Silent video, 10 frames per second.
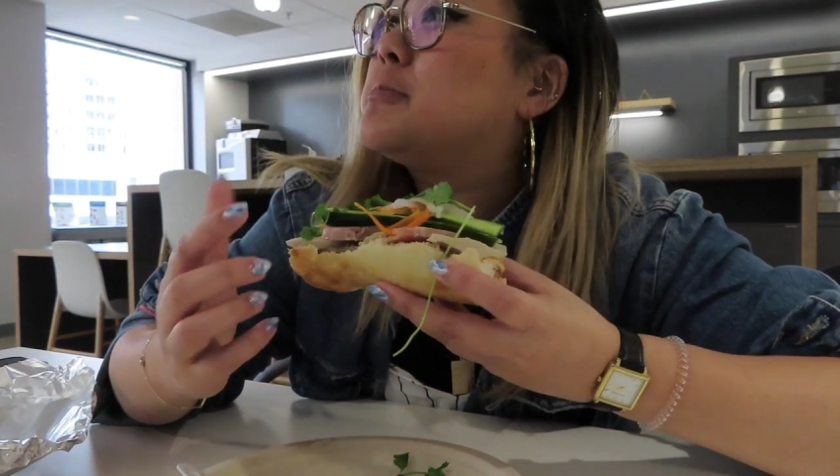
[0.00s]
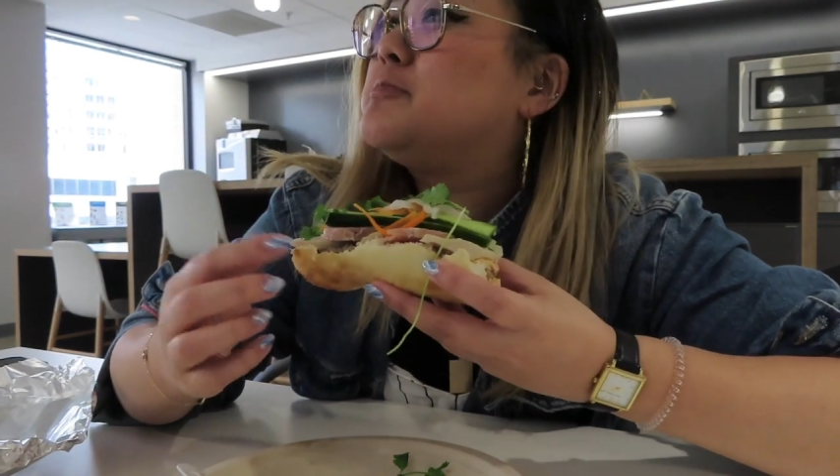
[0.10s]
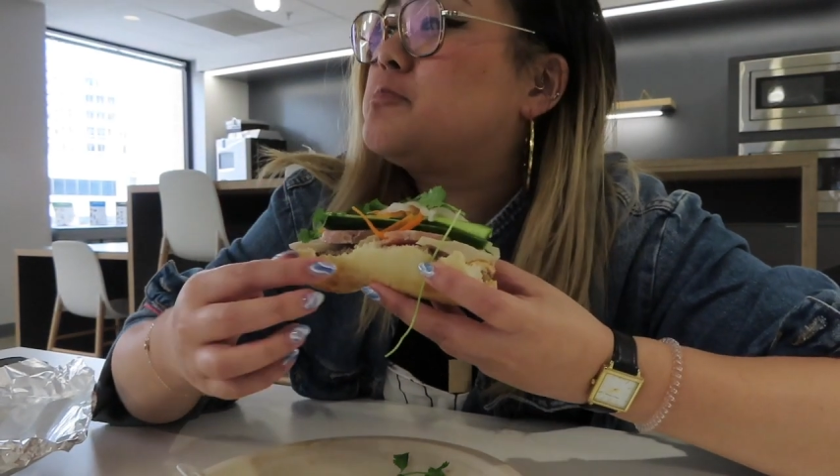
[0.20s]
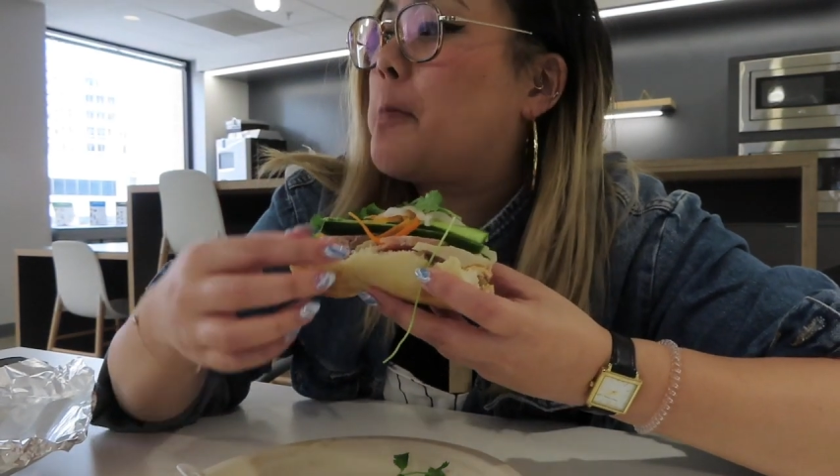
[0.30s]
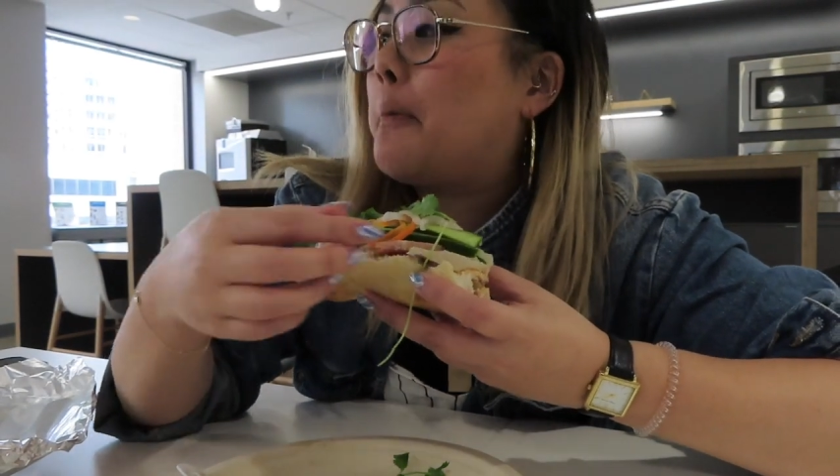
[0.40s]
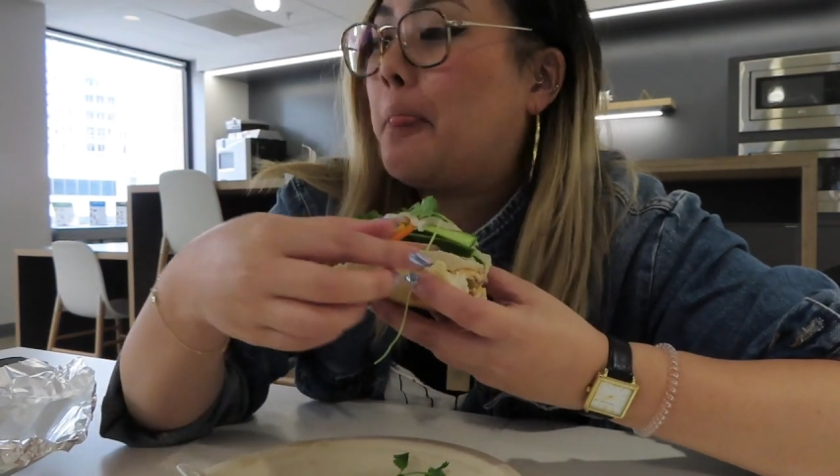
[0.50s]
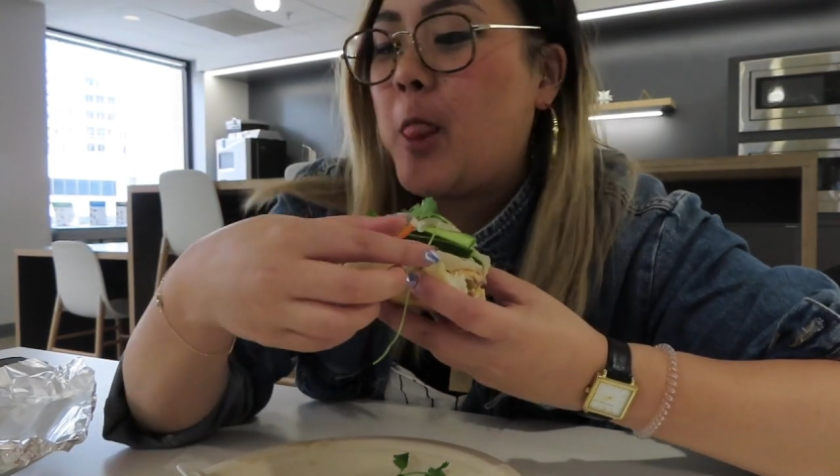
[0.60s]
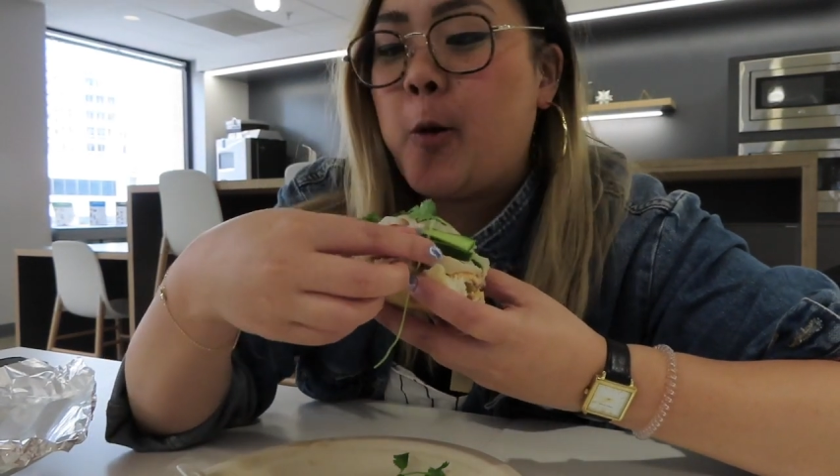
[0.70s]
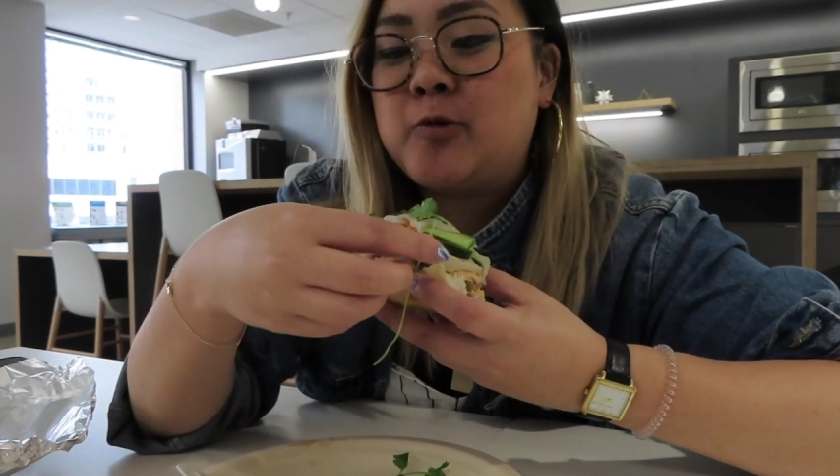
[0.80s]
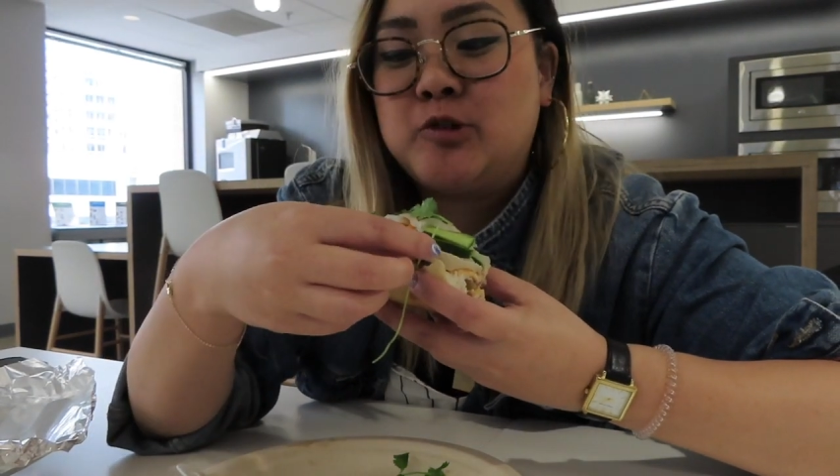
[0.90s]
Like,
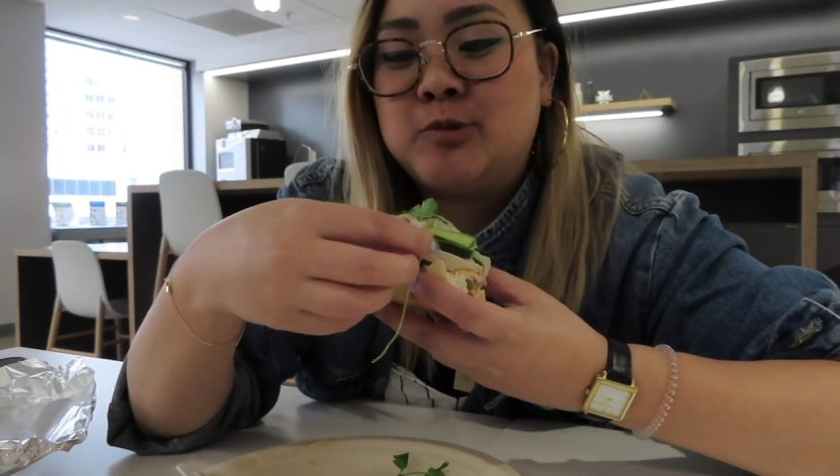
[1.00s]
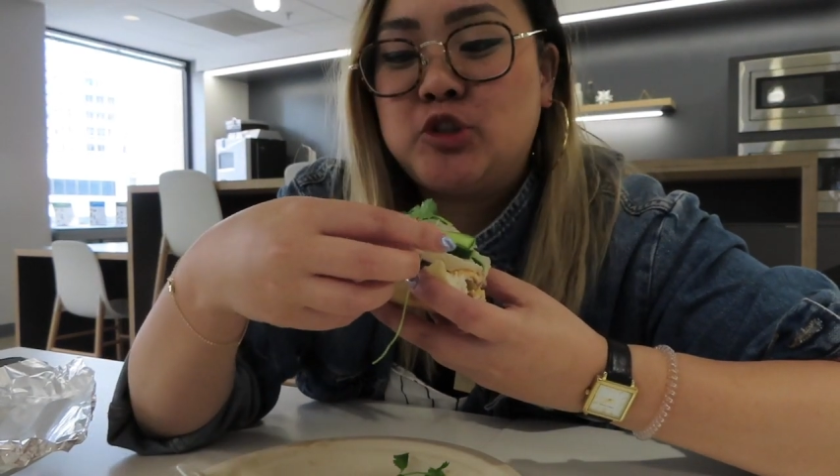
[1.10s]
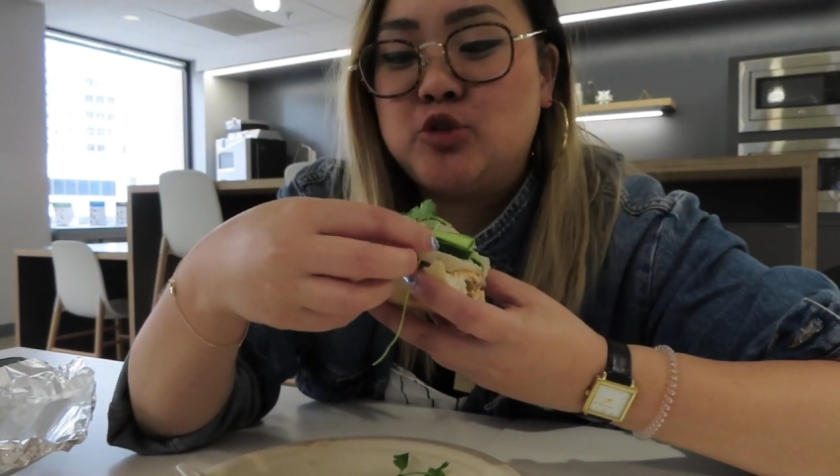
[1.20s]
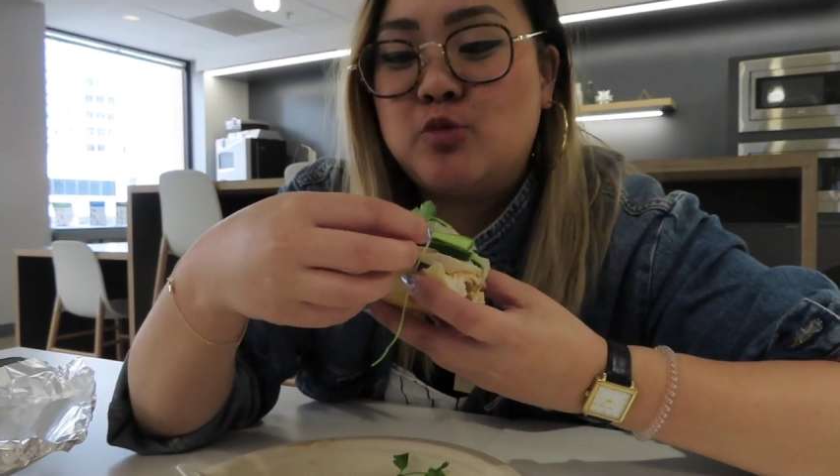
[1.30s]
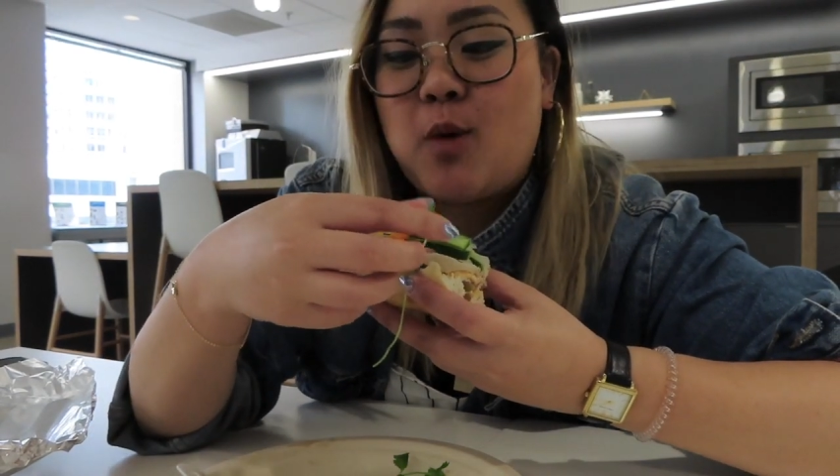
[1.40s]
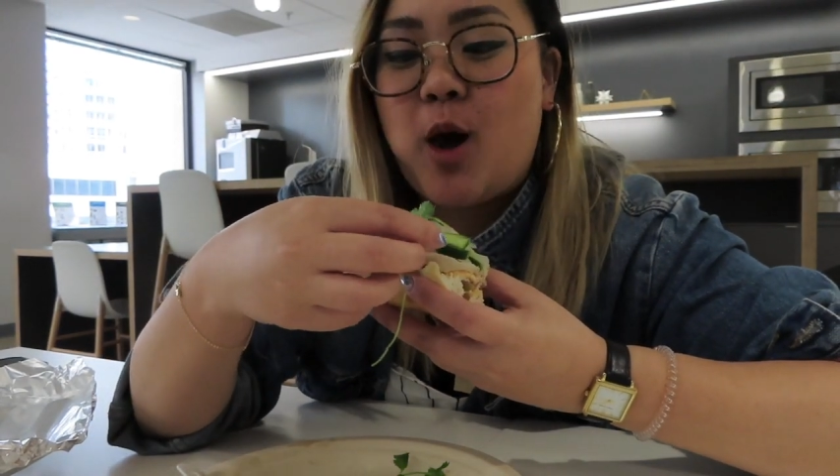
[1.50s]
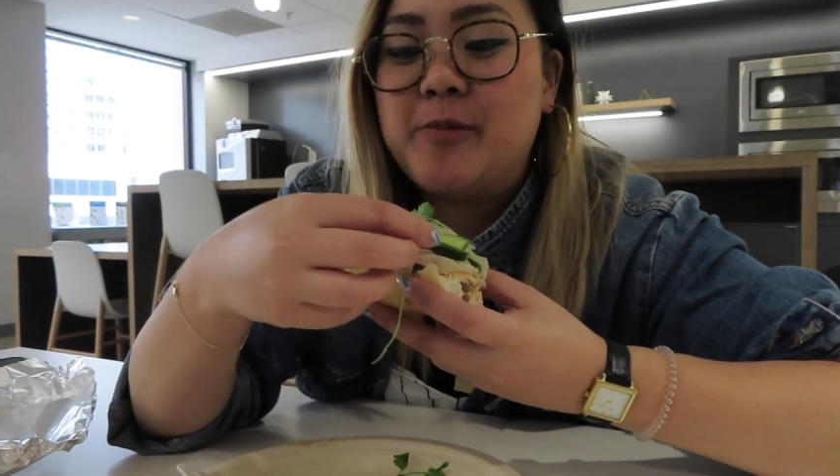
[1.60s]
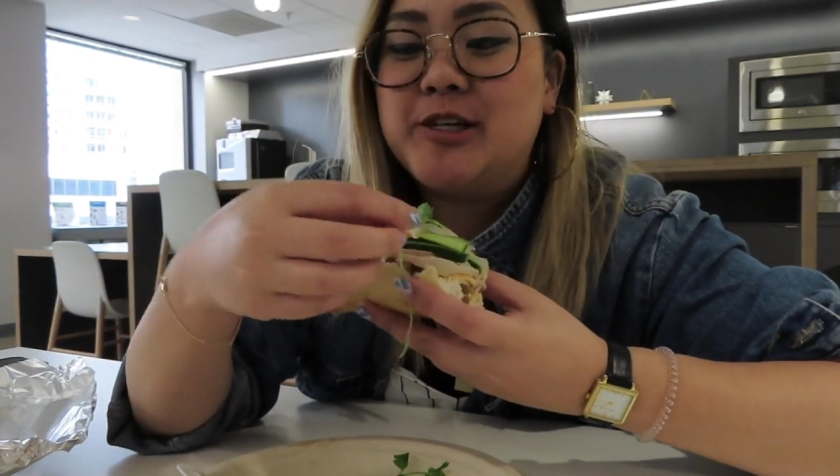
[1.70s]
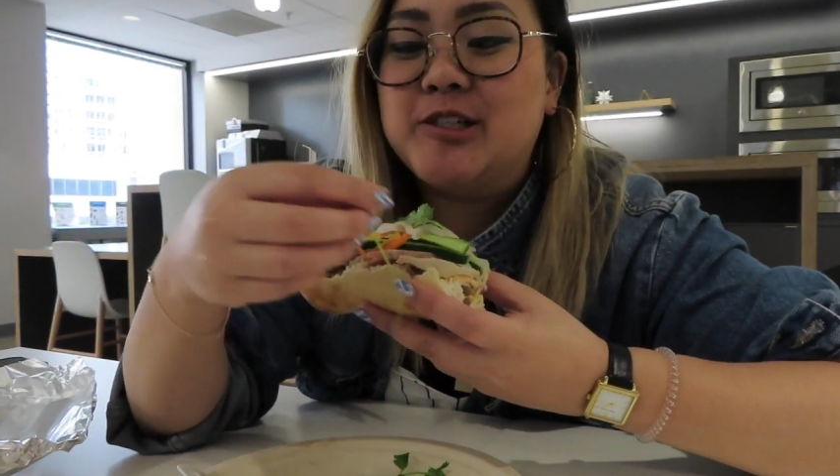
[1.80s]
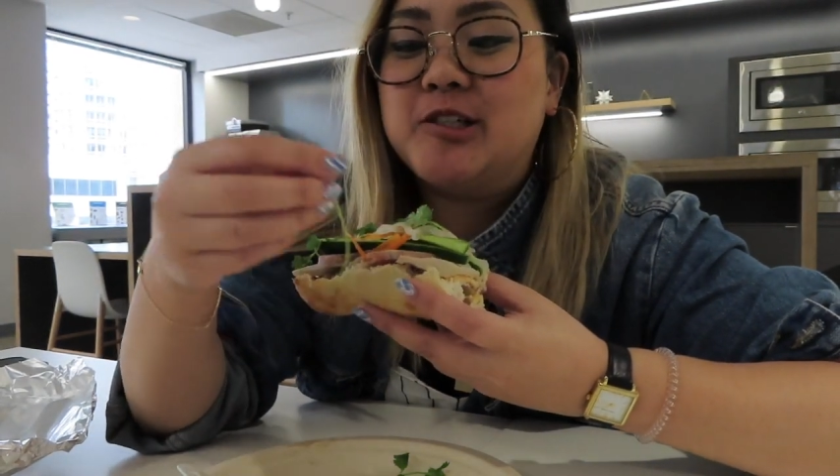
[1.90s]
there's so much
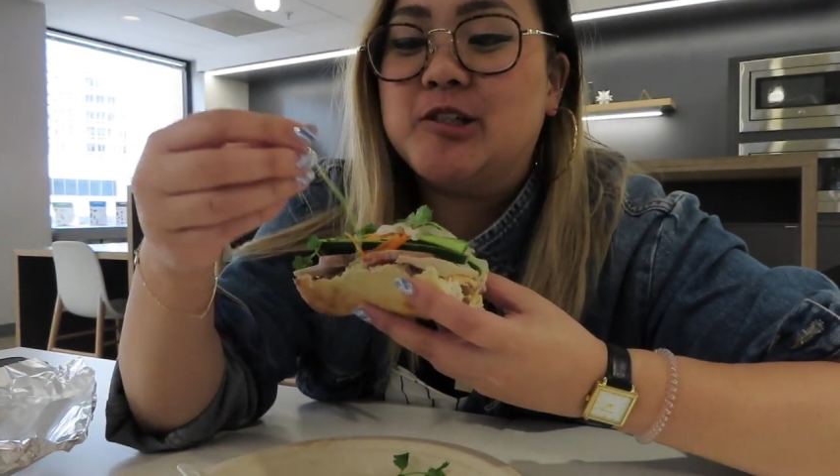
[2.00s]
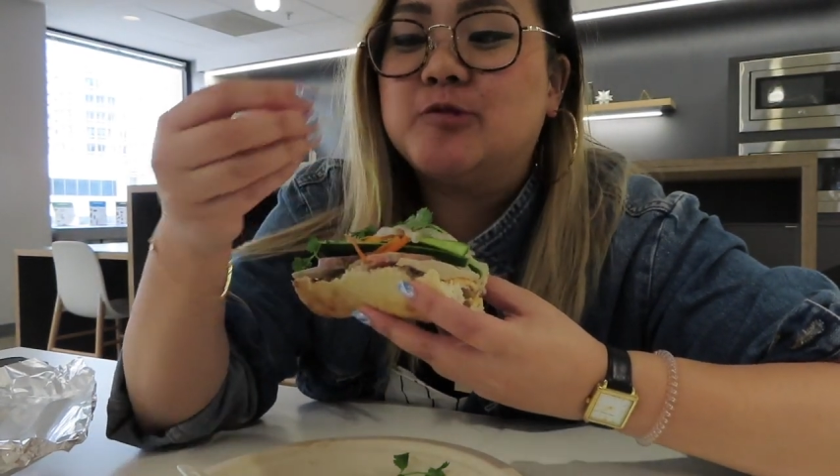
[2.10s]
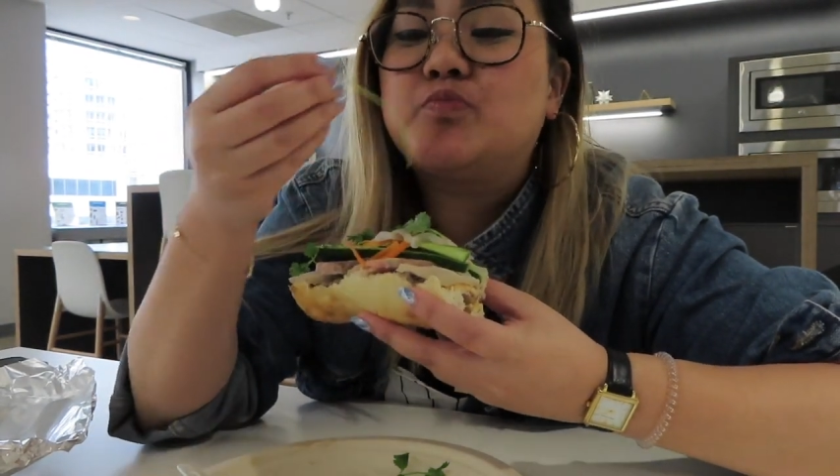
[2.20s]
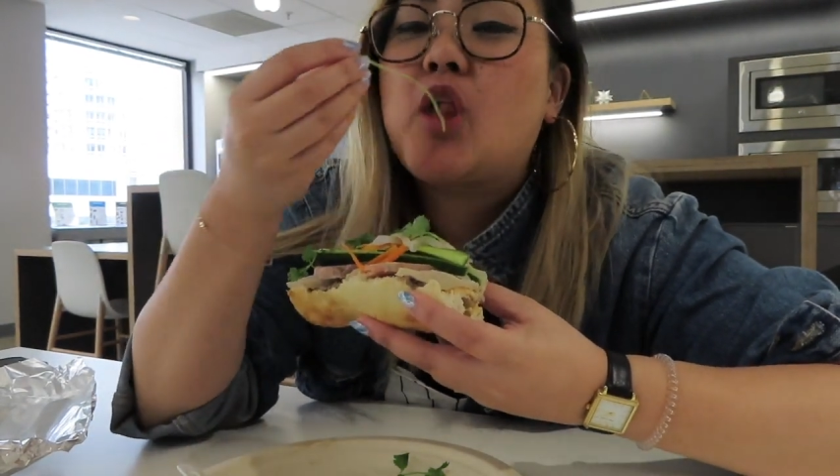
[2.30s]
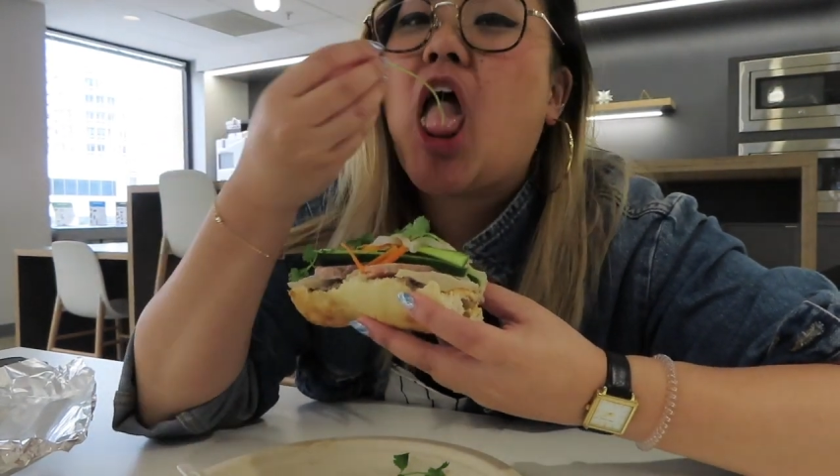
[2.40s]
umami in here.